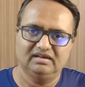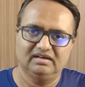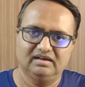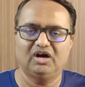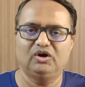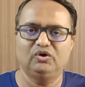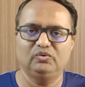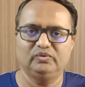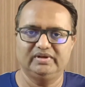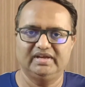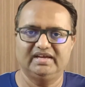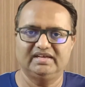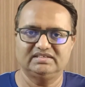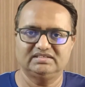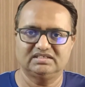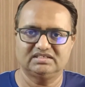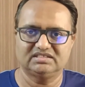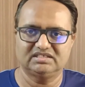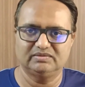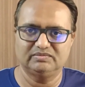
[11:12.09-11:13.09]
how AI
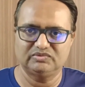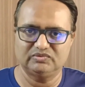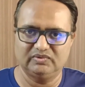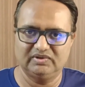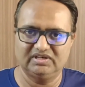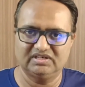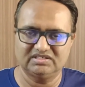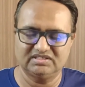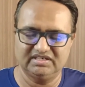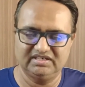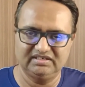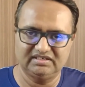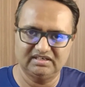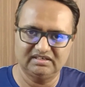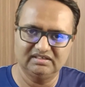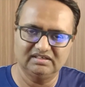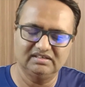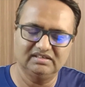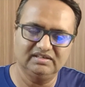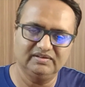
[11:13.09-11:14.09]
systems works
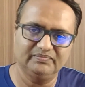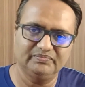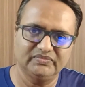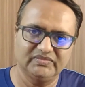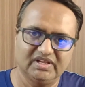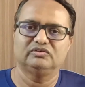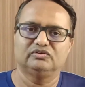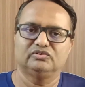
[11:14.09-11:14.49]
internally